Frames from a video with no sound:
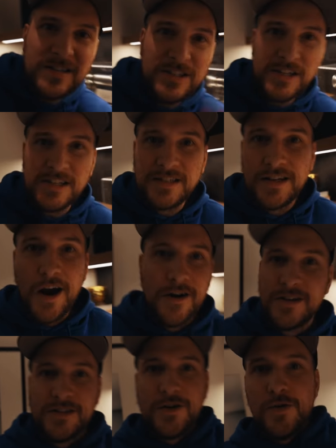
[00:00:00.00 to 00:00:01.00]
is
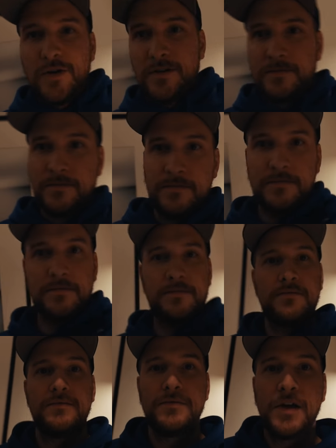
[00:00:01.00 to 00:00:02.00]
cool.
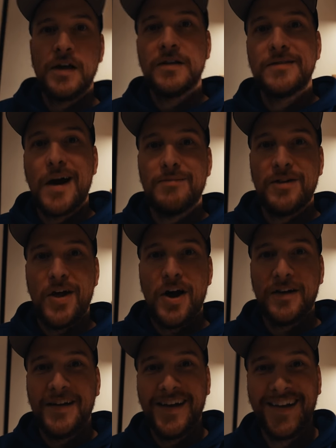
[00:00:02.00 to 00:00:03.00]
Tom
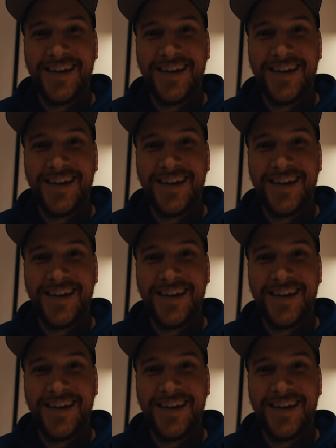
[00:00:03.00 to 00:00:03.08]
DeLonge.